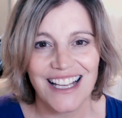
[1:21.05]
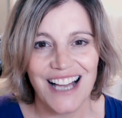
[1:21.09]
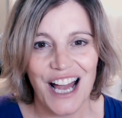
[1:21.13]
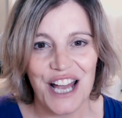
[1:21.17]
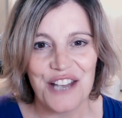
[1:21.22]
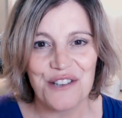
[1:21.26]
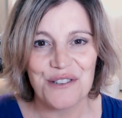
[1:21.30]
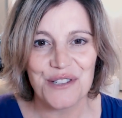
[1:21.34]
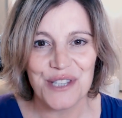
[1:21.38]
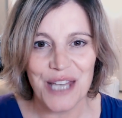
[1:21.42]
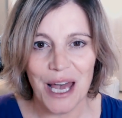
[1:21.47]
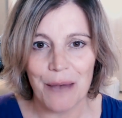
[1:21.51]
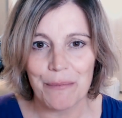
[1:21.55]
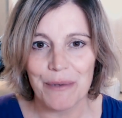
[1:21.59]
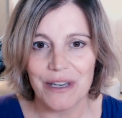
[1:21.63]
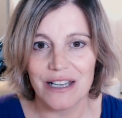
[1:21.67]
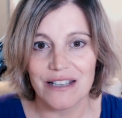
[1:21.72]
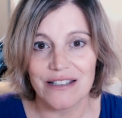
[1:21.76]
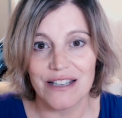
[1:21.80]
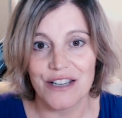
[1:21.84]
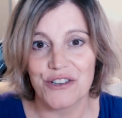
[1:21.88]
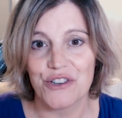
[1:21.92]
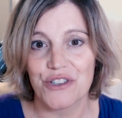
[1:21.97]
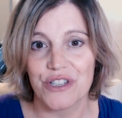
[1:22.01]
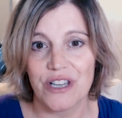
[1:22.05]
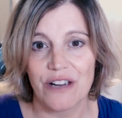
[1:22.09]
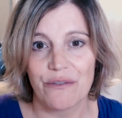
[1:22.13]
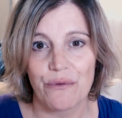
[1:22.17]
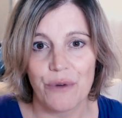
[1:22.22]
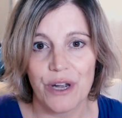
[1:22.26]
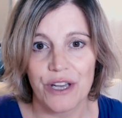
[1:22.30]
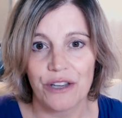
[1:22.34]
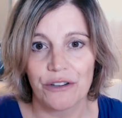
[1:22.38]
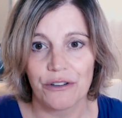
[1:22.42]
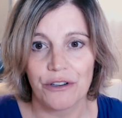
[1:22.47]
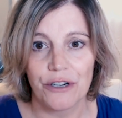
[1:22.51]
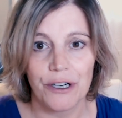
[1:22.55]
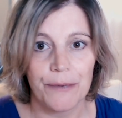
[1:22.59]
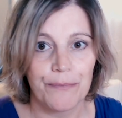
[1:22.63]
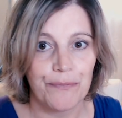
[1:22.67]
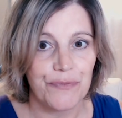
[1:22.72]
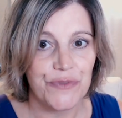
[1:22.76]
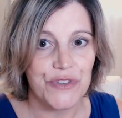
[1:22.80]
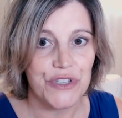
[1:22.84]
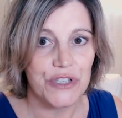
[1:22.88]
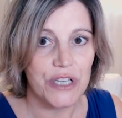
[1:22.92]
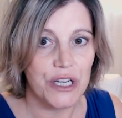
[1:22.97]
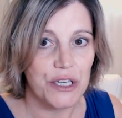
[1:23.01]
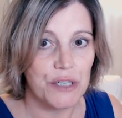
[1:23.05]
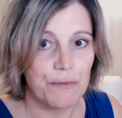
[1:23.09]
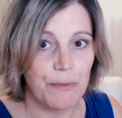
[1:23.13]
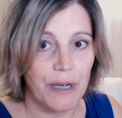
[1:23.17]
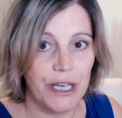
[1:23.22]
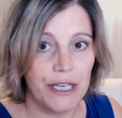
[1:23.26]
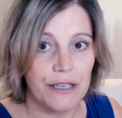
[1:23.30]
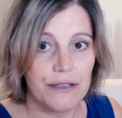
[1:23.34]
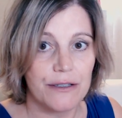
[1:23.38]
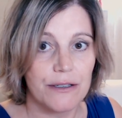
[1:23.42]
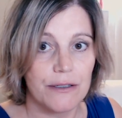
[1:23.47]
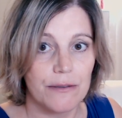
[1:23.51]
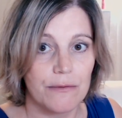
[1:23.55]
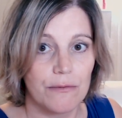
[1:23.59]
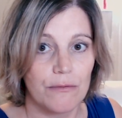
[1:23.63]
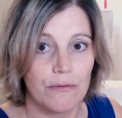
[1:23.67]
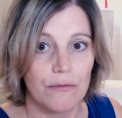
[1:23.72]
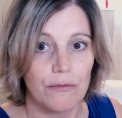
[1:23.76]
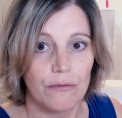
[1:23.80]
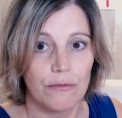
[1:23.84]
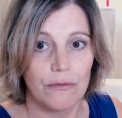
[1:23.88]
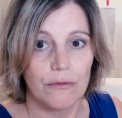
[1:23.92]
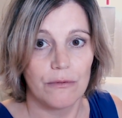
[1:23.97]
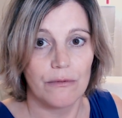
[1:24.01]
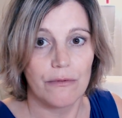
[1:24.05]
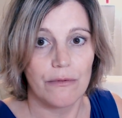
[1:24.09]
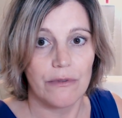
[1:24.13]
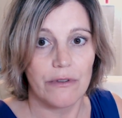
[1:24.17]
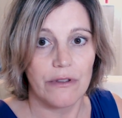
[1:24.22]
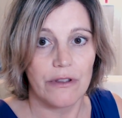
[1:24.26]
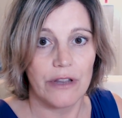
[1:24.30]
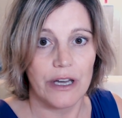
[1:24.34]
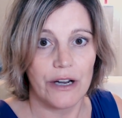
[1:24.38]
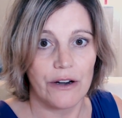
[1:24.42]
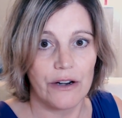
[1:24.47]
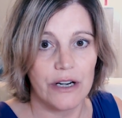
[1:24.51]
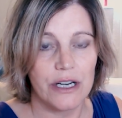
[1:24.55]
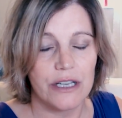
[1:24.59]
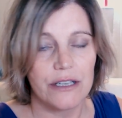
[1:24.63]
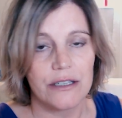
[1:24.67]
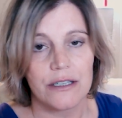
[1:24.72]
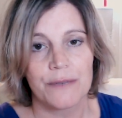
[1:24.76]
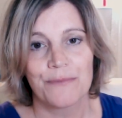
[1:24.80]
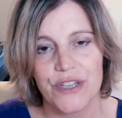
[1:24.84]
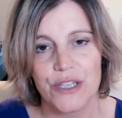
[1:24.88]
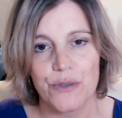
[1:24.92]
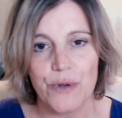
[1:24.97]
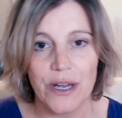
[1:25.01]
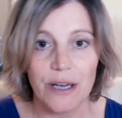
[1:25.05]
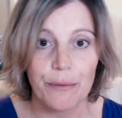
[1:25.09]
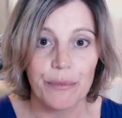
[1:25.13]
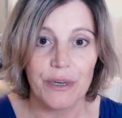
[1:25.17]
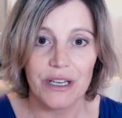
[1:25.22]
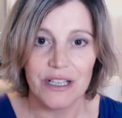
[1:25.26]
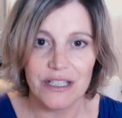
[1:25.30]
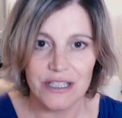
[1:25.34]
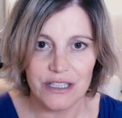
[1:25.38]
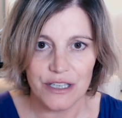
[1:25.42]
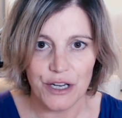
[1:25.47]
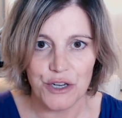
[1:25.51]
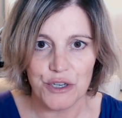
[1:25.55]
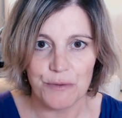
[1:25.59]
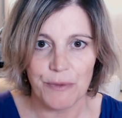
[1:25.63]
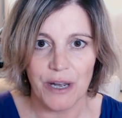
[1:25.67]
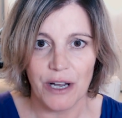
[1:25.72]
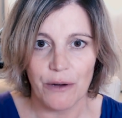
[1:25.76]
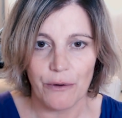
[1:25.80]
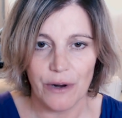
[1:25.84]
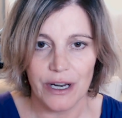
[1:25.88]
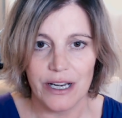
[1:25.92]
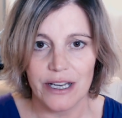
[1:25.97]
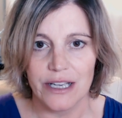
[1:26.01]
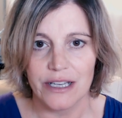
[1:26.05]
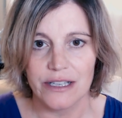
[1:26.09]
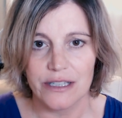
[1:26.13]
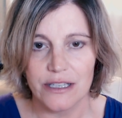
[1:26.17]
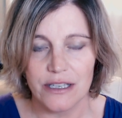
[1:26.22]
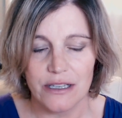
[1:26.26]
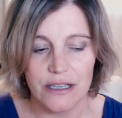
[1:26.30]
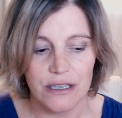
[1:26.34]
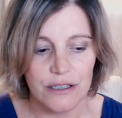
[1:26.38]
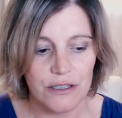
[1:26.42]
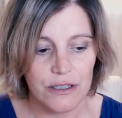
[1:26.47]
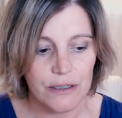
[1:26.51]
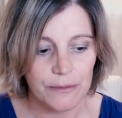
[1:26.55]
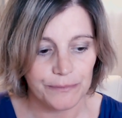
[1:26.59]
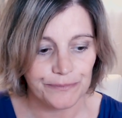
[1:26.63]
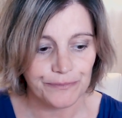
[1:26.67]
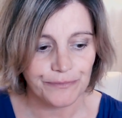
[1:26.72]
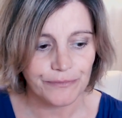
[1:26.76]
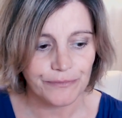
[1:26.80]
I use that because I just have regular stage mics. Oh, there it is. So I can plug a stage mic right into this.